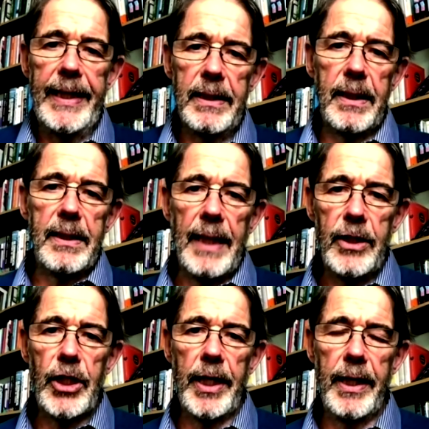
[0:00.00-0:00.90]
is
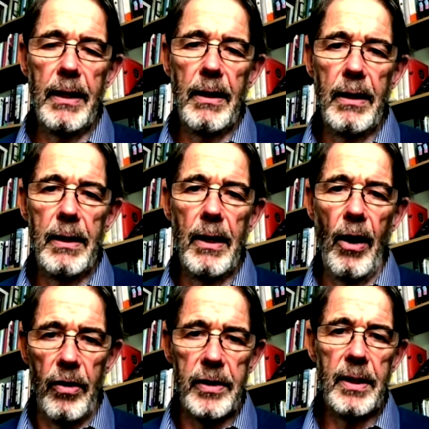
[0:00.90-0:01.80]
essentially
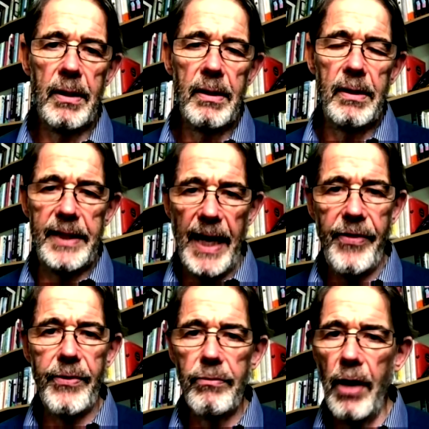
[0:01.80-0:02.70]
on
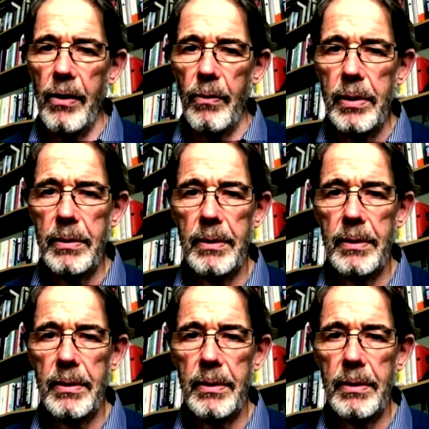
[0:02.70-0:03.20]
death row.